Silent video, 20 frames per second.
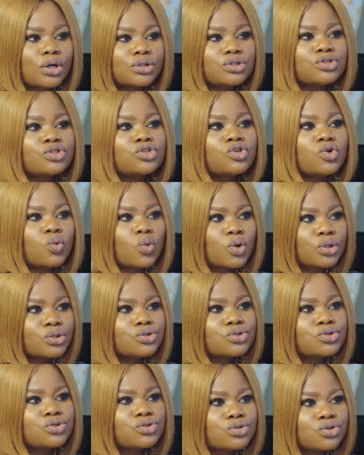What do you
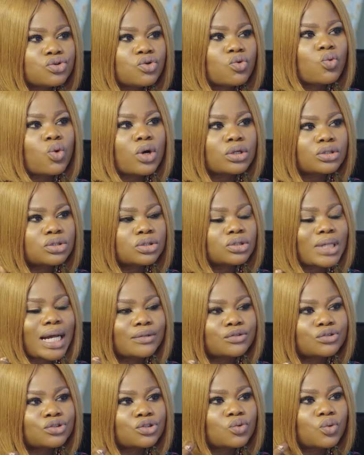want to do?
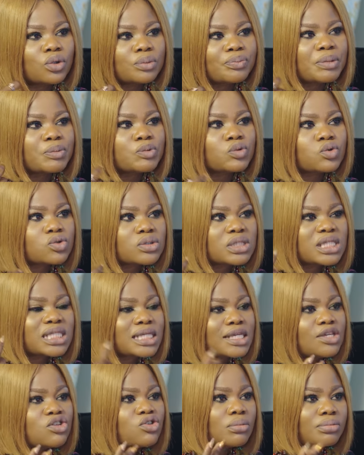How do you want people to
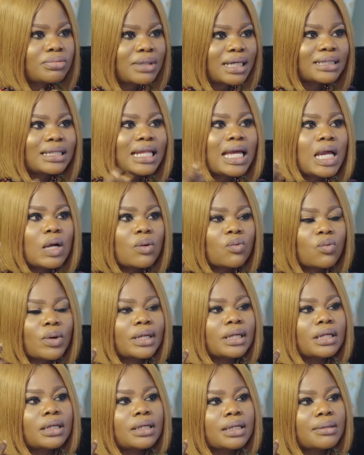see your brand?
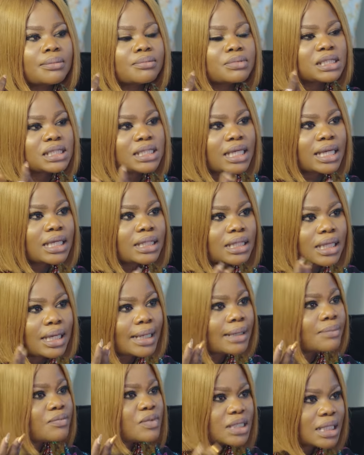When they say
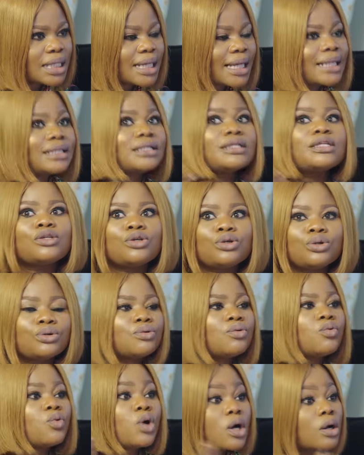Sika, you
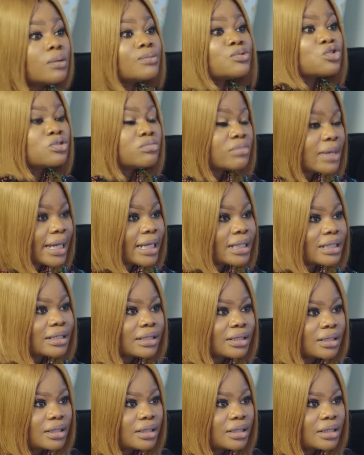know, what comes to mind?